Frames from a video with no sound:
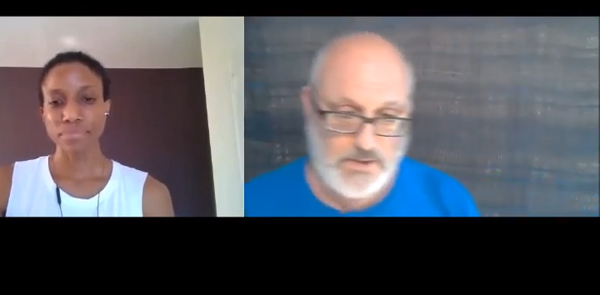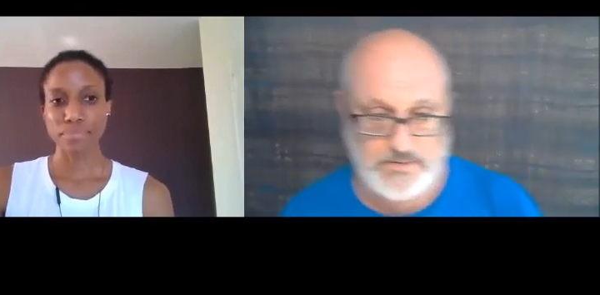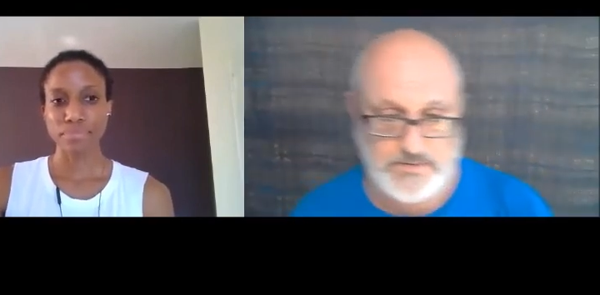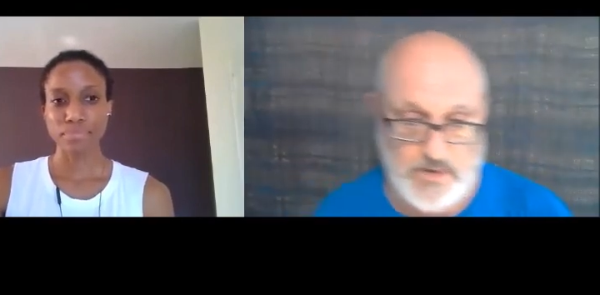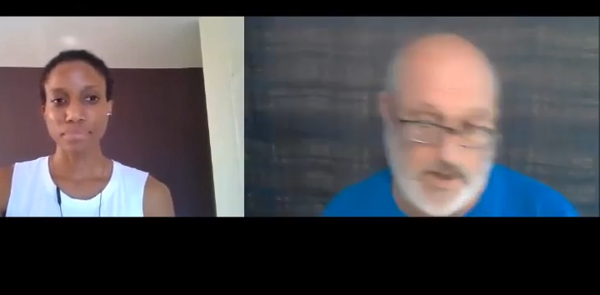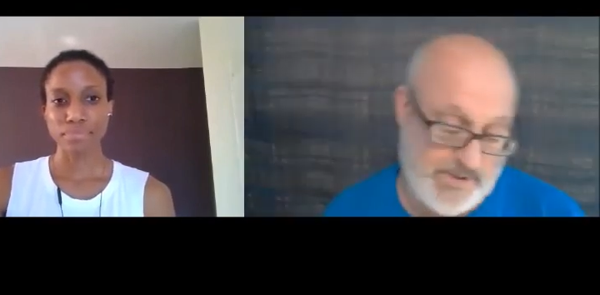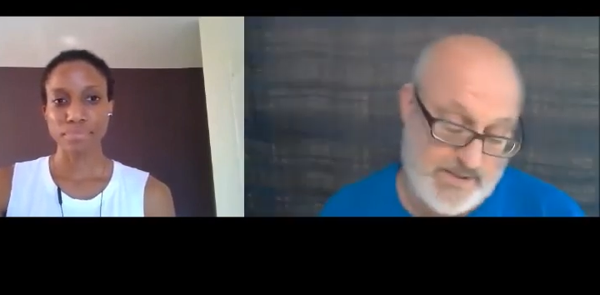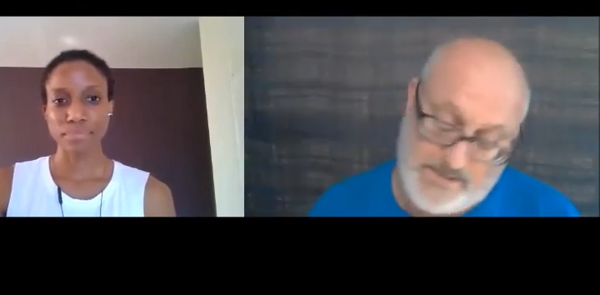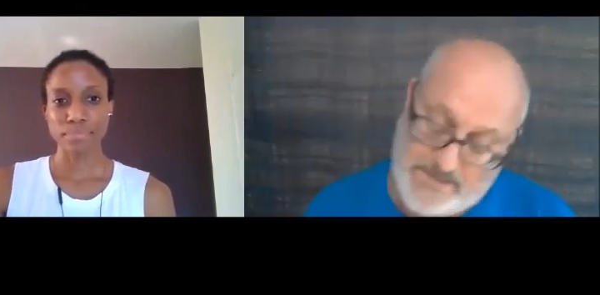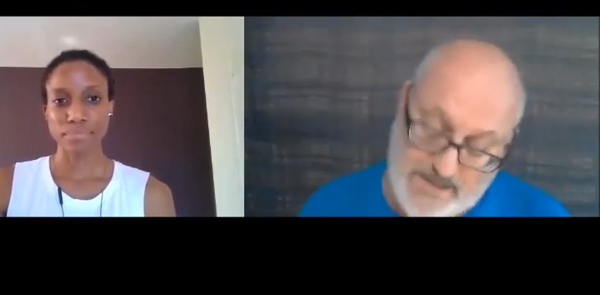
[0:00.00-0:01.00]
Speaker 1: it's all i
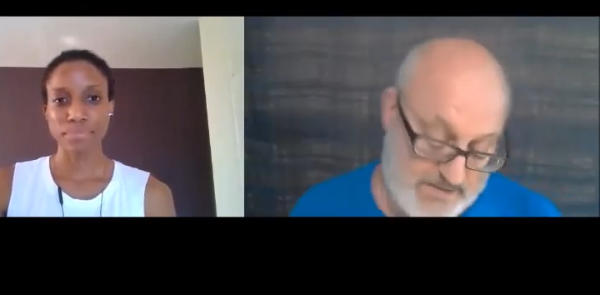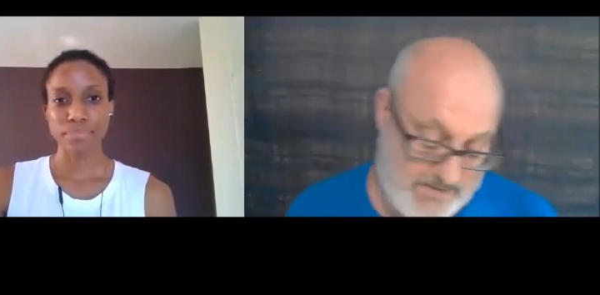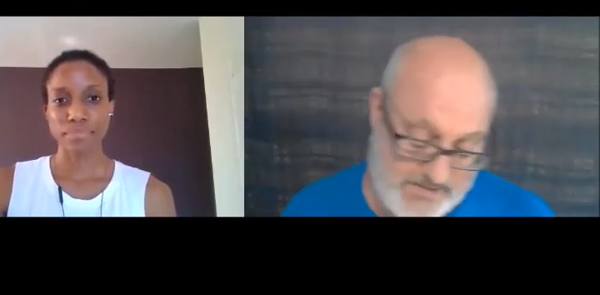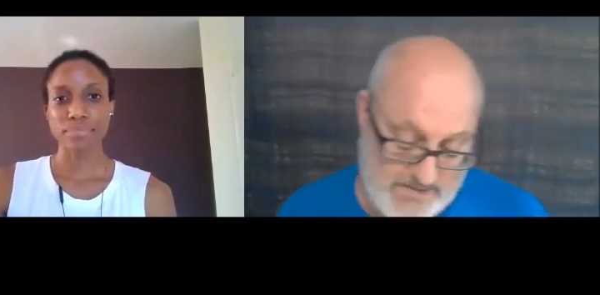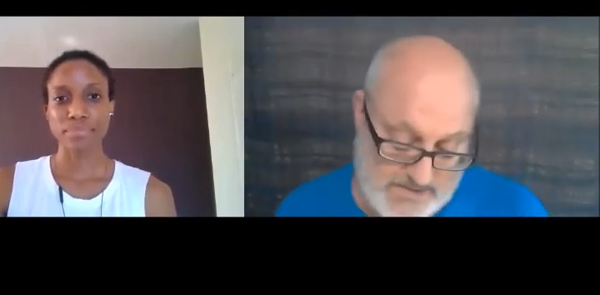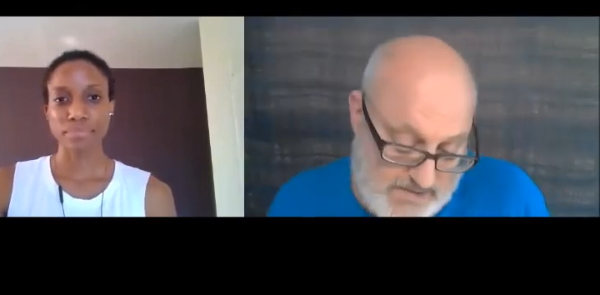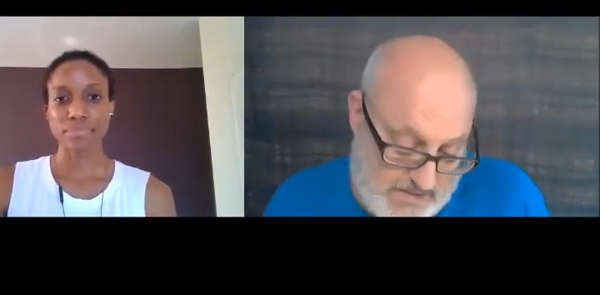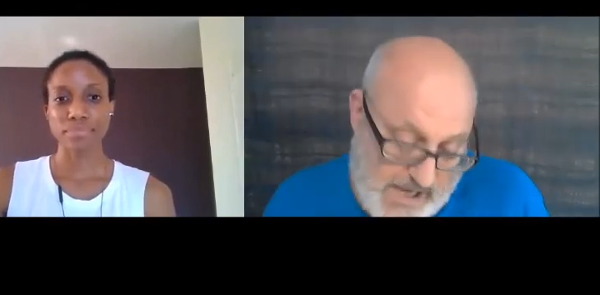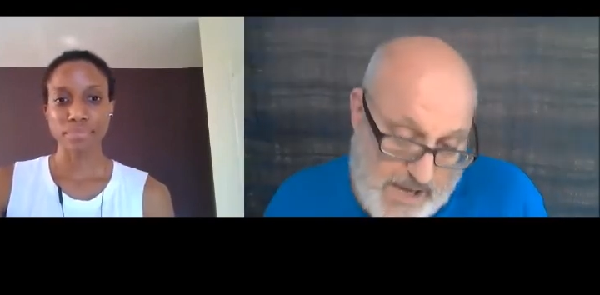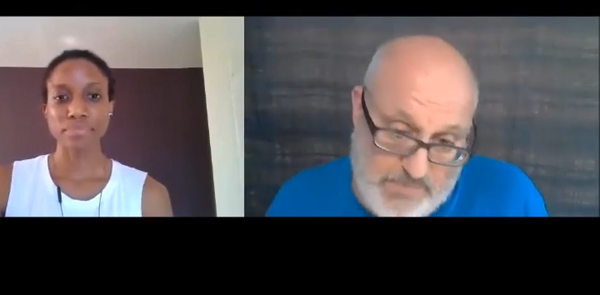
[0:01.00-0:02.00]
mean that's this is
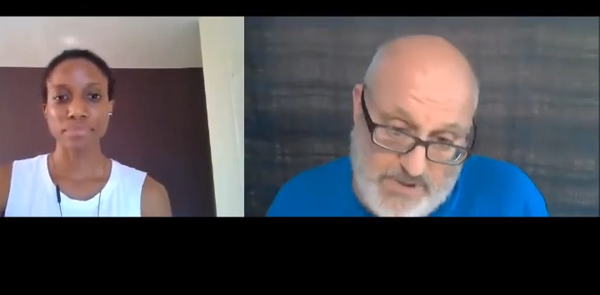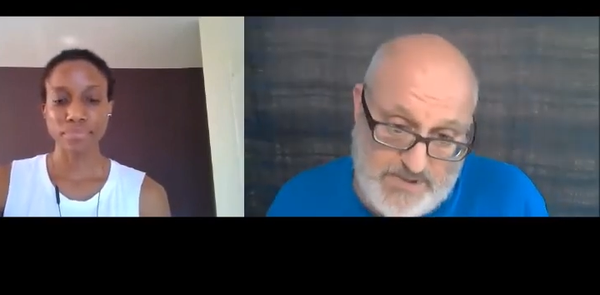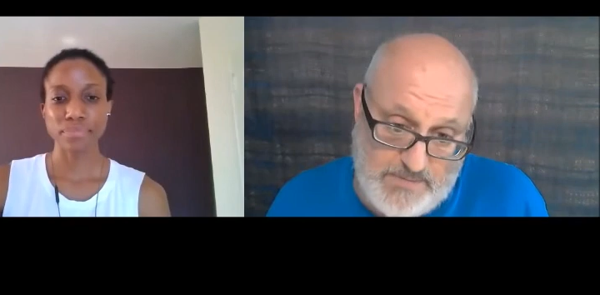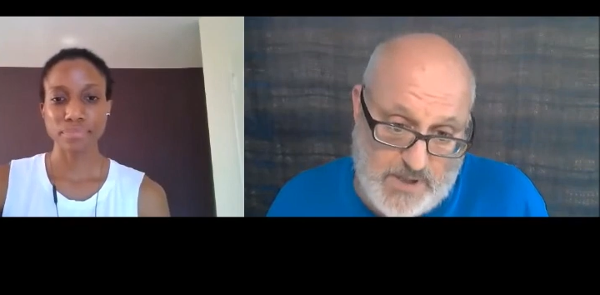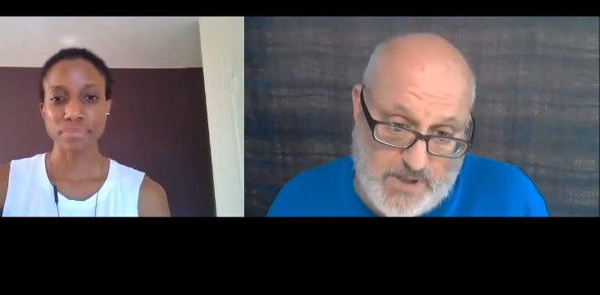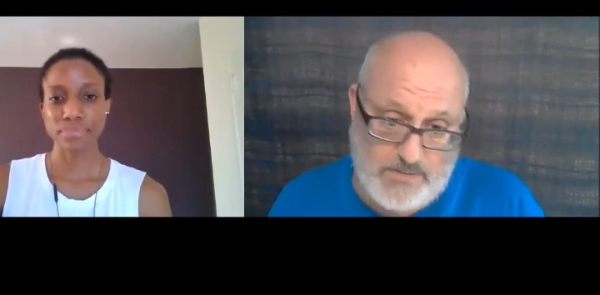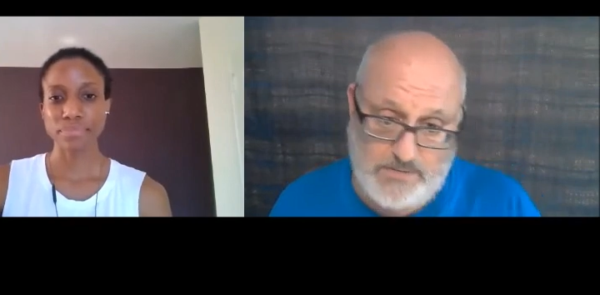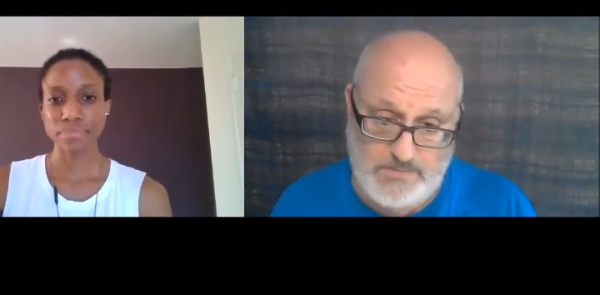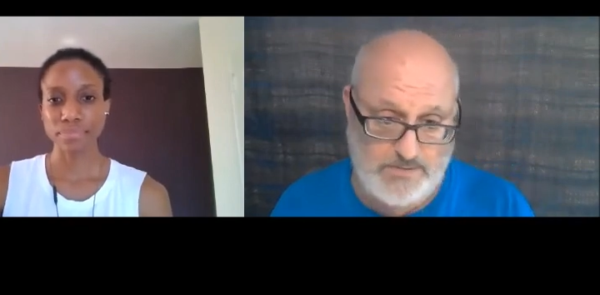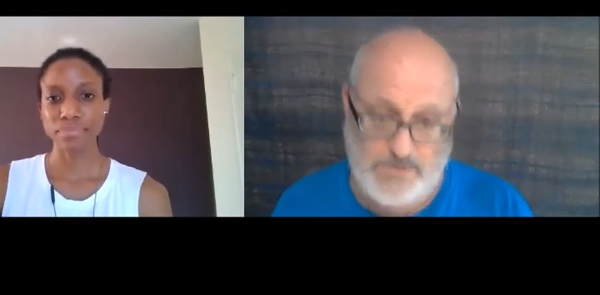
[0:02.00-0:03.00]
the capitalist model
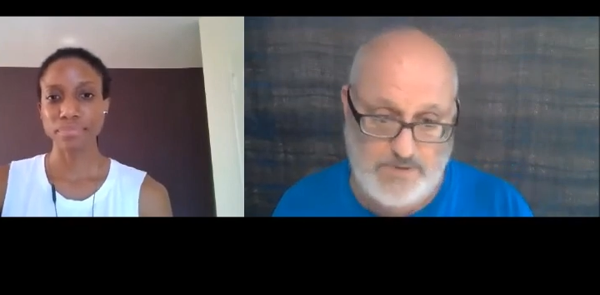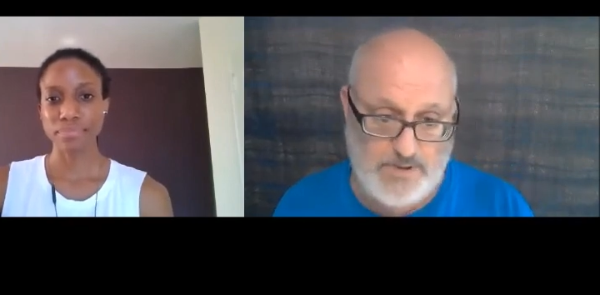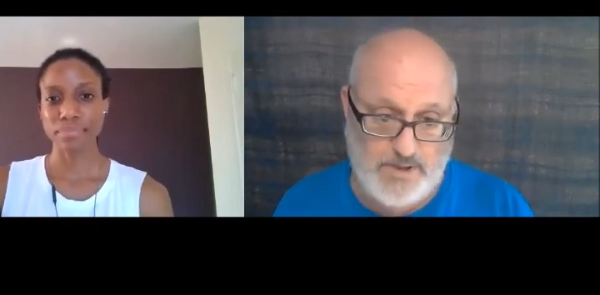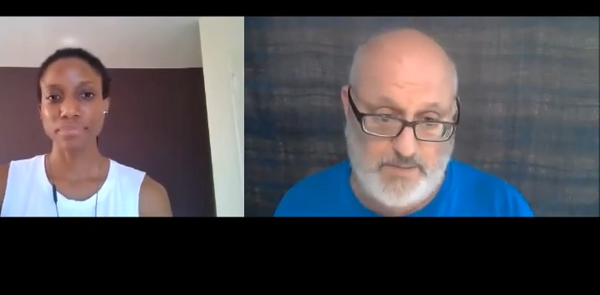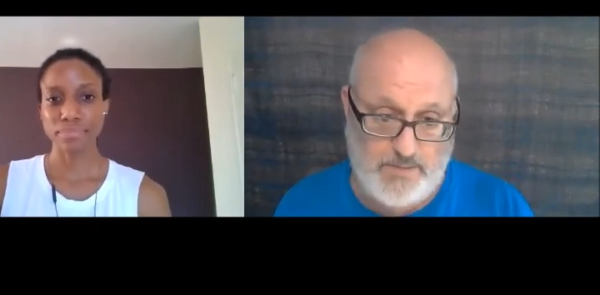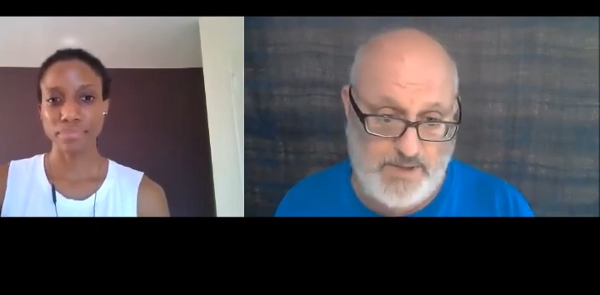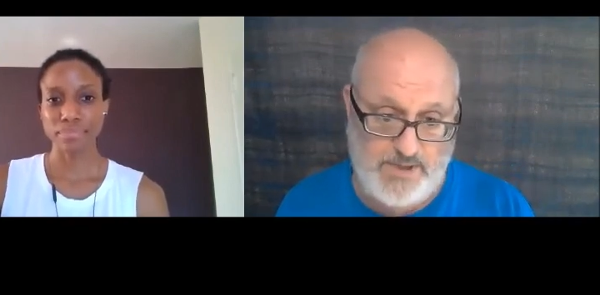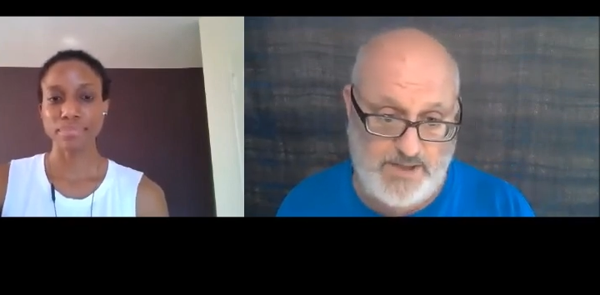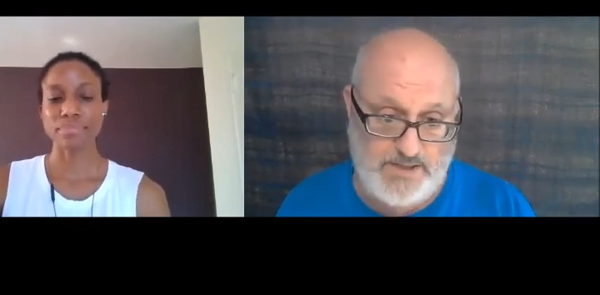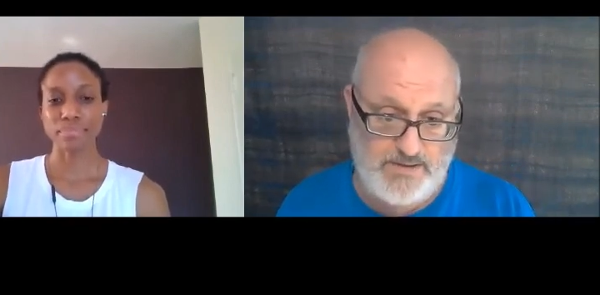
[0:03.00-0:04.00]
and
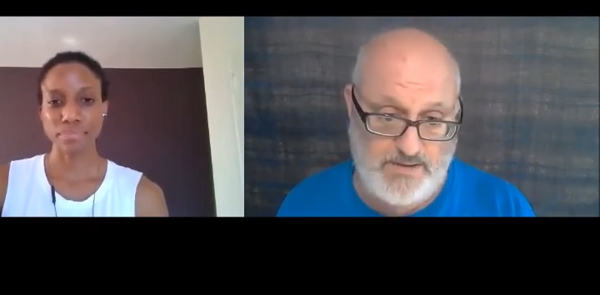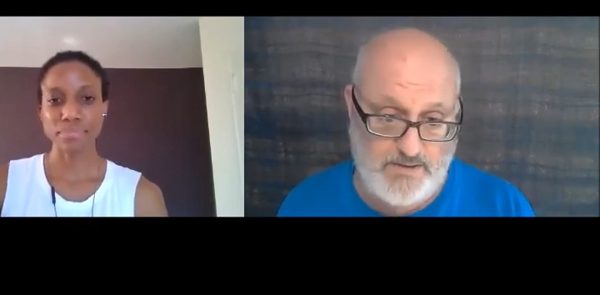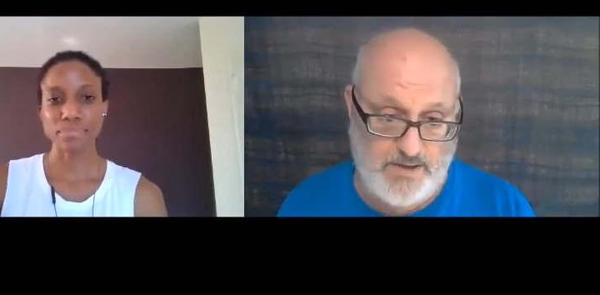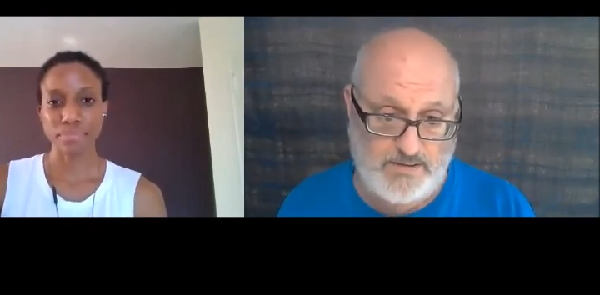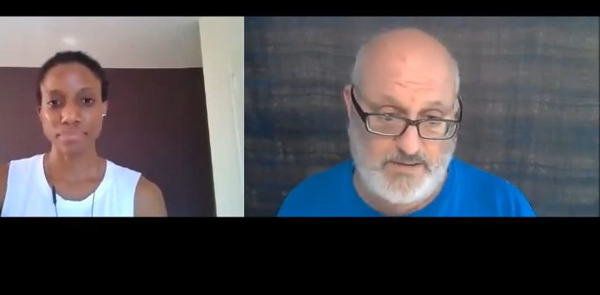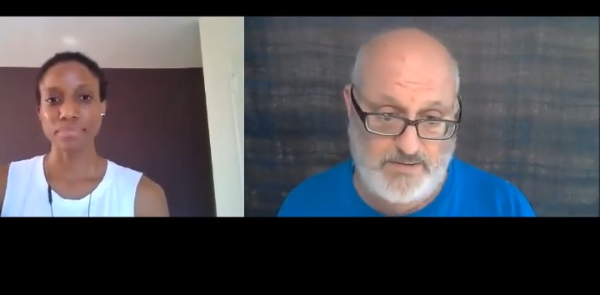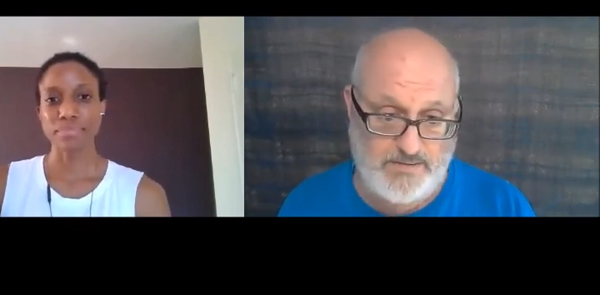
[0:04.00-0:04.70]
maybe that's not